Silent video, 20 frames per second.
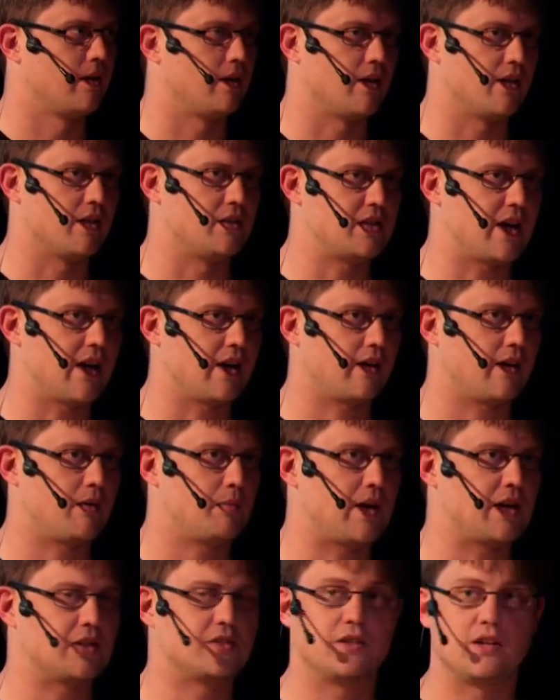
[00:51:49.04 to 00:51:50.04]
You know, the
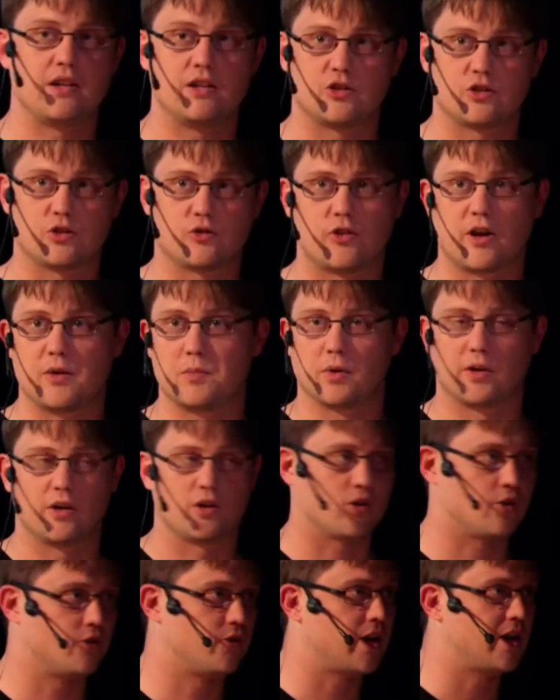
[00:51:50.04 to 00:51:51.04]
tech makes it easier to fight
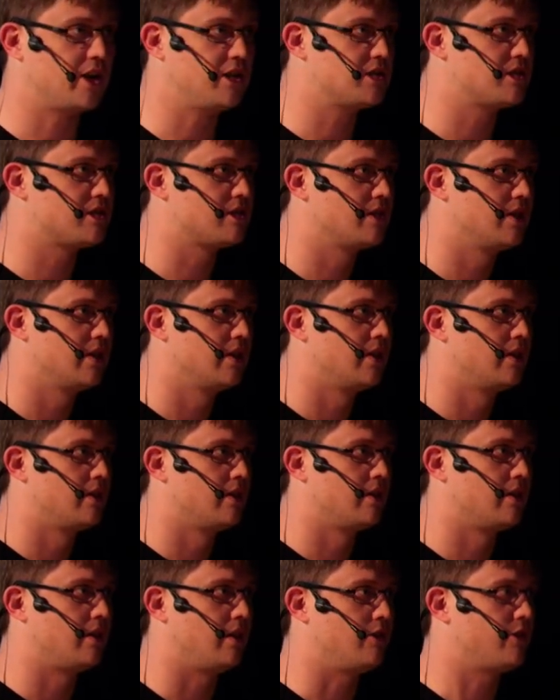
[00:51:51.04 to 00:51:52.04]
political fights,
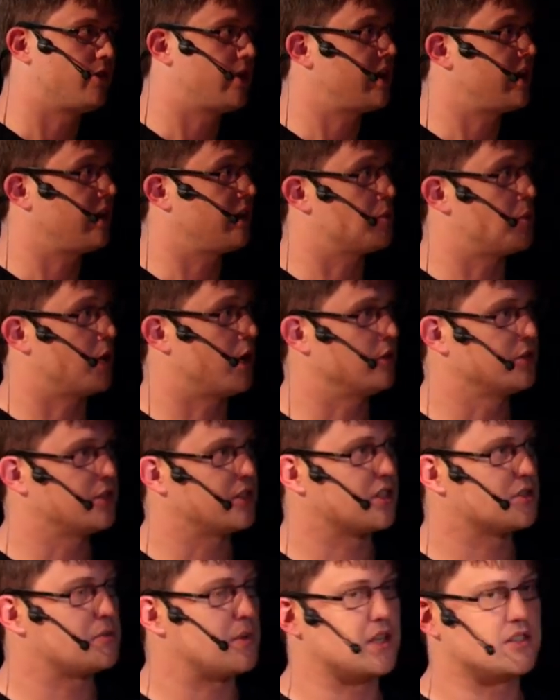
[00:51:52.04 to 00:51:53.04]
and fighting the
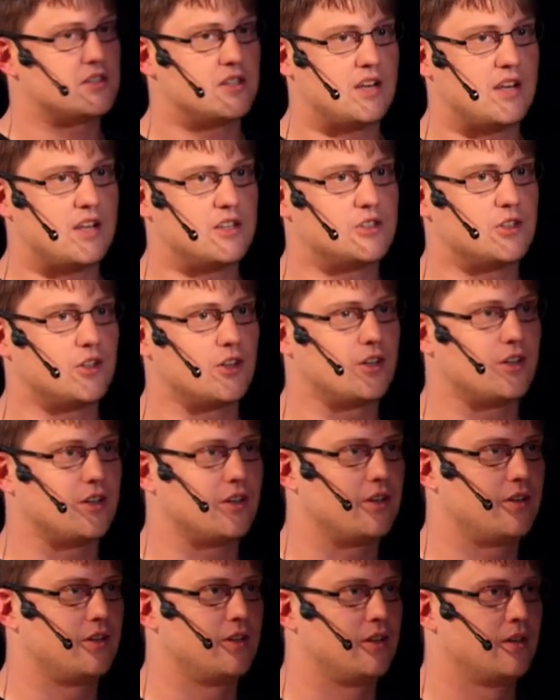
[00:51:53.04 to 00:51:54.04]
politics makes it easier
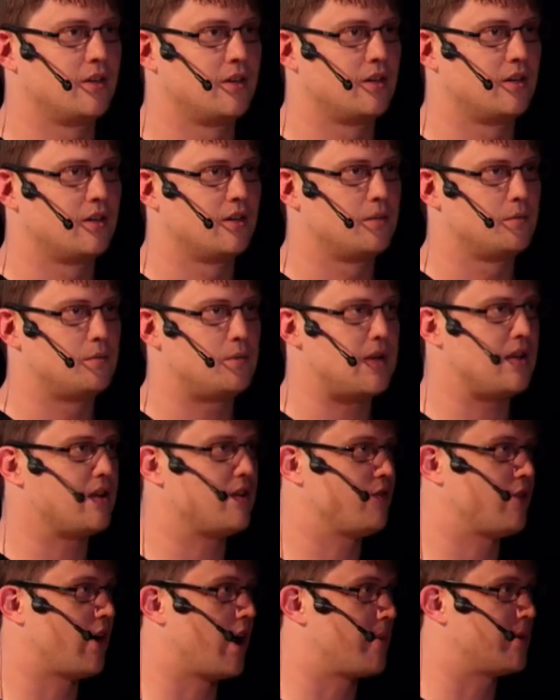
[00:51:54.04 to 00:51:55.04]
to be
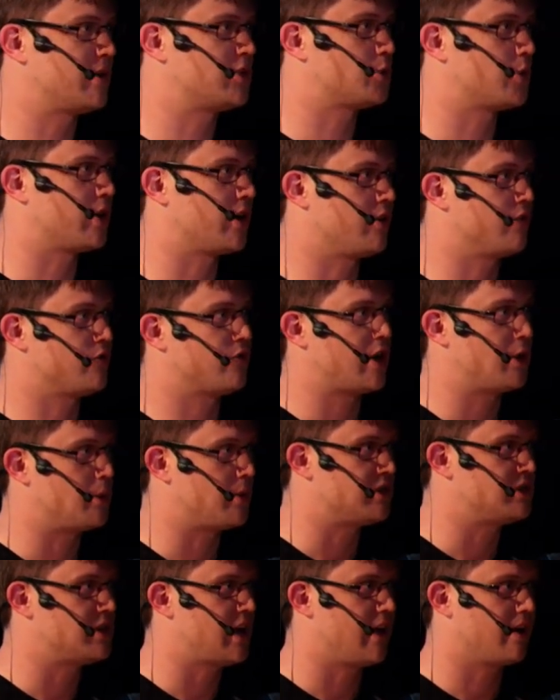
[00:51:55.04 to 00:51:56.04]
in environments where you can
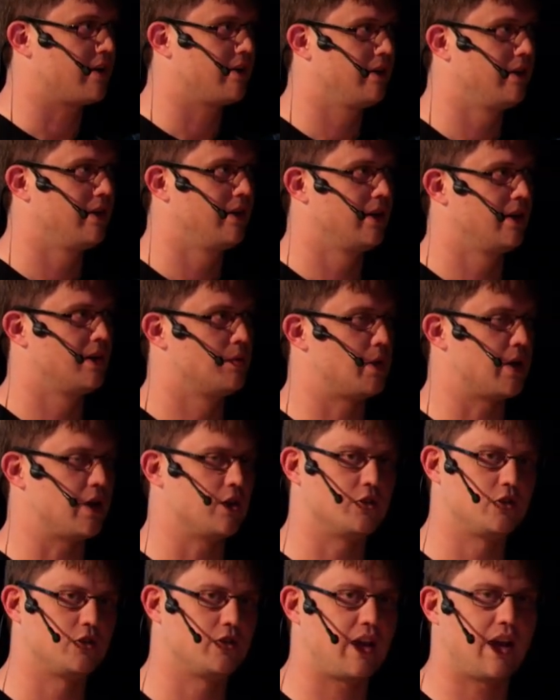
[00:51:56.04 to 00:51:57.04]
fight with tech, but
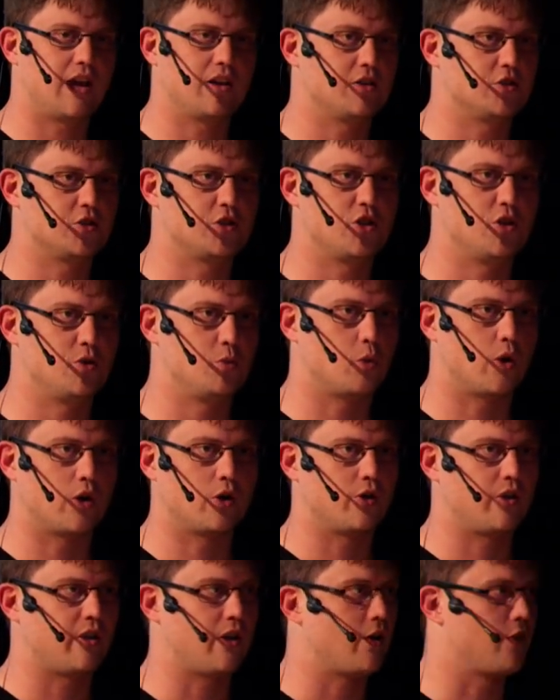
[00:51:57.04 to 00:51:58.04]
you can't assume
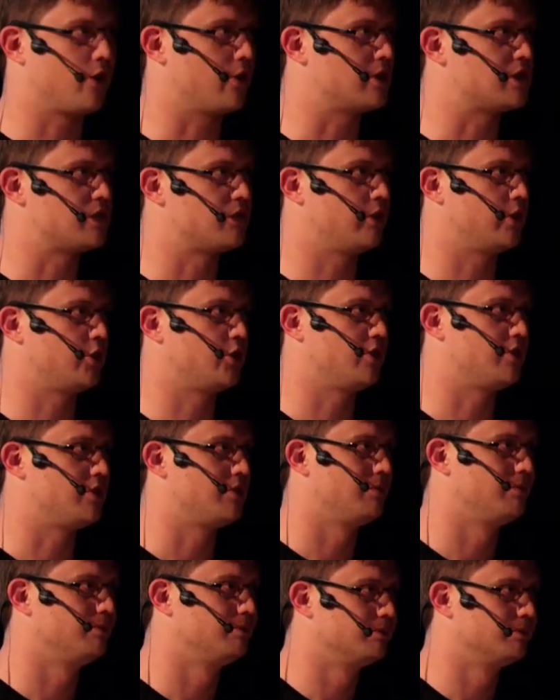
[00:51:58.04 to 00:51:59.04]
one or the other is sufficient.